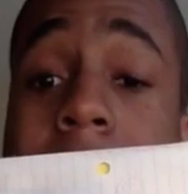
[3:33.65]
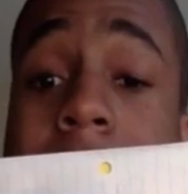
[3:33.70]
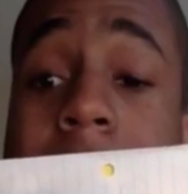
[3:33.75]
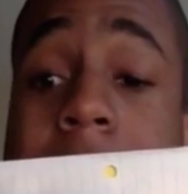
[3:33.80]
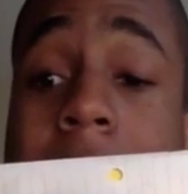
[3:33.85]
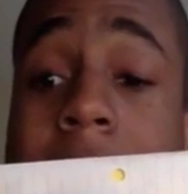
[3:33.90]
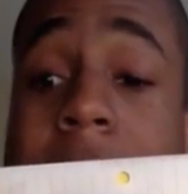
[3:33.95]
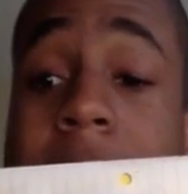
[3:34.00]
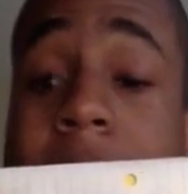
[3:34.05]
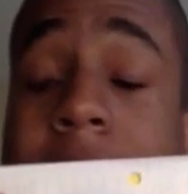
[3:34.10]
Because
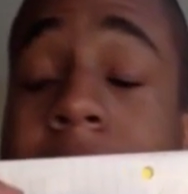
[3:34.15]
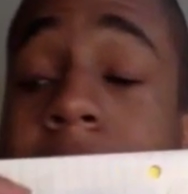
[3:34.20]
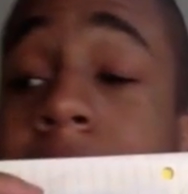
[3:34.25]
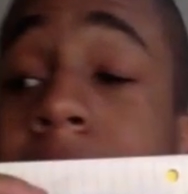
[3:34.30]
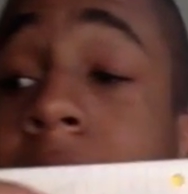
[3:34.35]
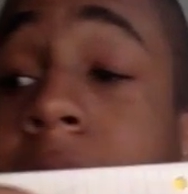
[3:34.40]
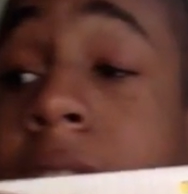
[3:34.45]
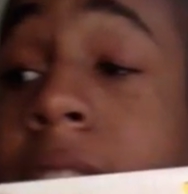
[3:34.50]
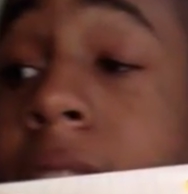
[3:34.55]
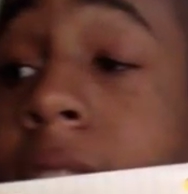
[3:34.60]
I think
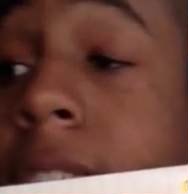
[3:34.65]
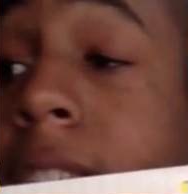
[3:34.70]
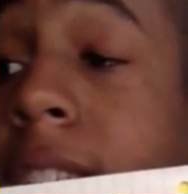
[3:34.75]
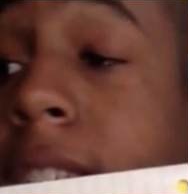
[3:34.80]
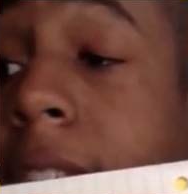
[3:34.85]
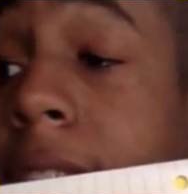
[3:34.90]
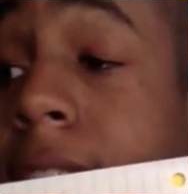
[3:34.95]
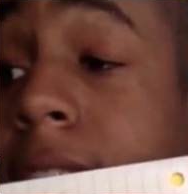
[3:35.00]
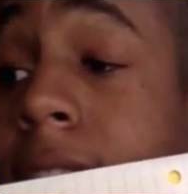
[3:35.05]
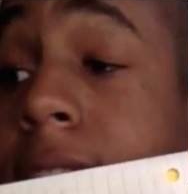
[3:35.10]

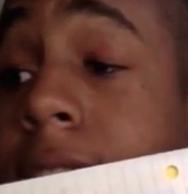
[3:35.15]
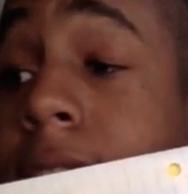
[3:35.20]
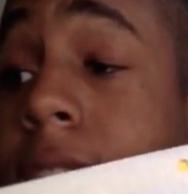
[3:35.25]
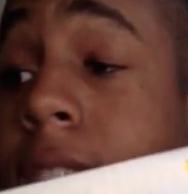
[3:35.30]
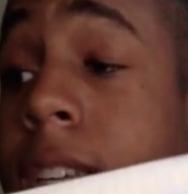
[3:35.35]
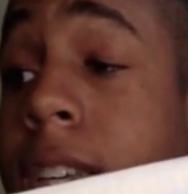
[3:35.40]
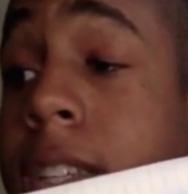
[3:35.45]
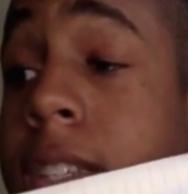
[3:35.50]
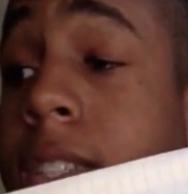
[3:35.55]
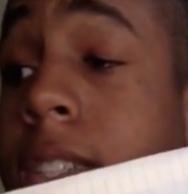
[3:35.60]
that's
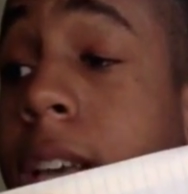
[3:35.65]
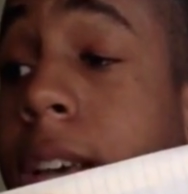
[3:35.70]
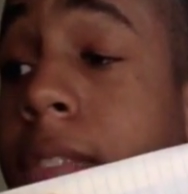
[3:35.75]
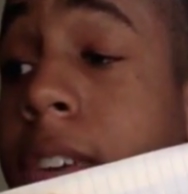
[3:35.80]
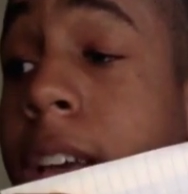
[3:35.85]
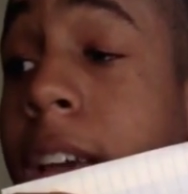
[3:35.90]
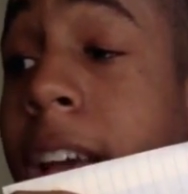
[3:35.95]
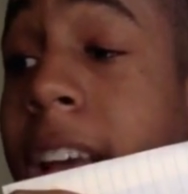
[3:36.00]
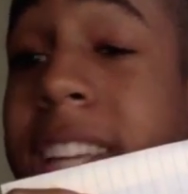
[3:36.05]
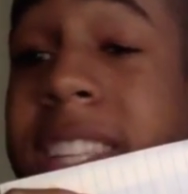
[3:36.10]
6,
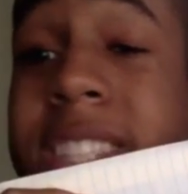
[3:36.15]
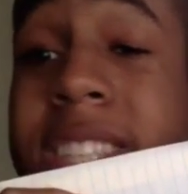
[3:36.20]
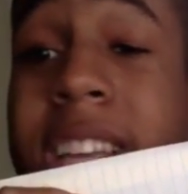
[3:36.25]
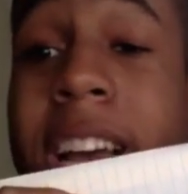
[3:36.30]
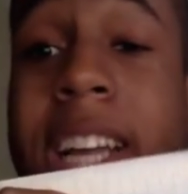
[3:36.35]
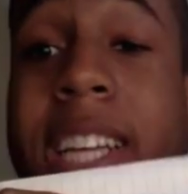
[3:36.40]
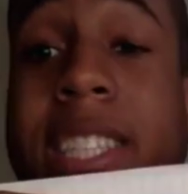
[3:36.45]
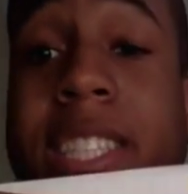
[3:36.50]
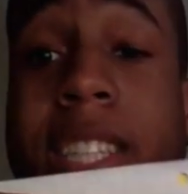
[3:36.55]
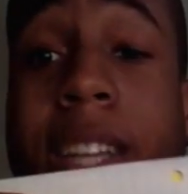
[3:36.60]
7, 8
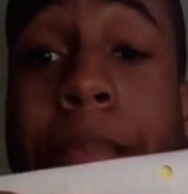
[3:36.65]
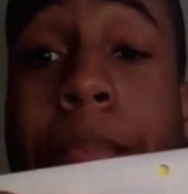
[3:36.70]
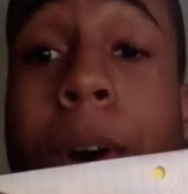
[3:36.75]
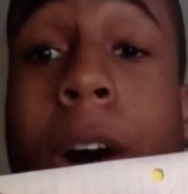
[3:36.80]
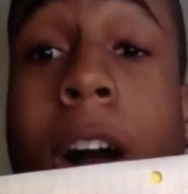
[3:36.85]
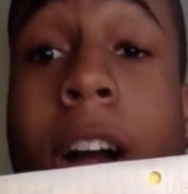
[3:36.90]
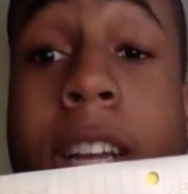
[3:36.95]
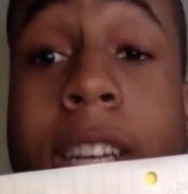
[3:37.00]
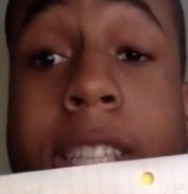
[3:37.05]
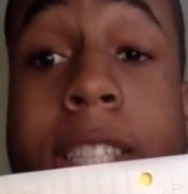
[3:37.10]
seconds in the
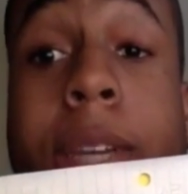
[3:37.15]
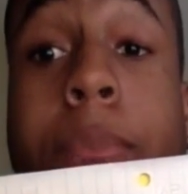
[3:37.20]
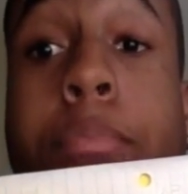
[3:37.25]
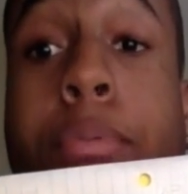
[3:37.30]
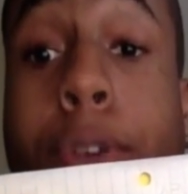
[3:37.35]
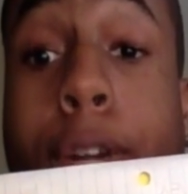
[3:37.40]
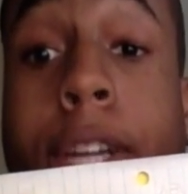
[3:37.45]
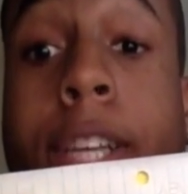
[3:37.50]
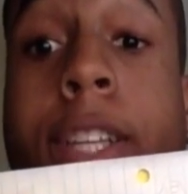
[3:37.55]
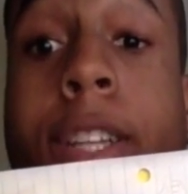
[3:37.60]
pocket is a
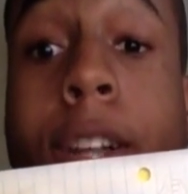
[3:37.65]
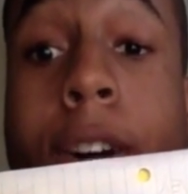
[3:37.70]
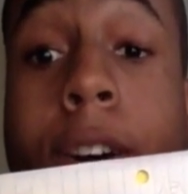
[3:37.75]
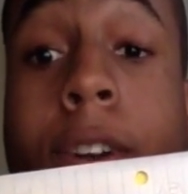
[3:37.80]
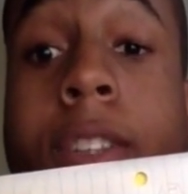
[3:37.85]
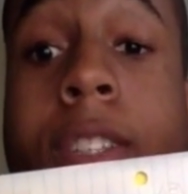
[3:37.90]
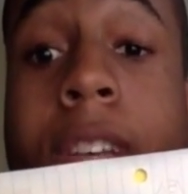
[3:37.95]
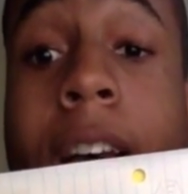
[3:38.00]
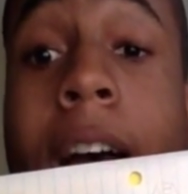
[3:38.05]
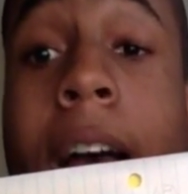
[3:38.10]
pretty
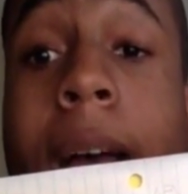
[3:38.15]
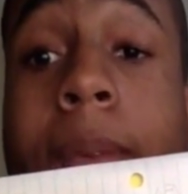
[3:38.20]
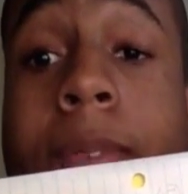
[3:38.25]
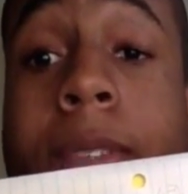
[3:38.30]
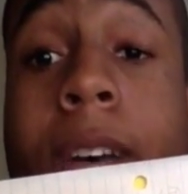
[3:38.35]
long time.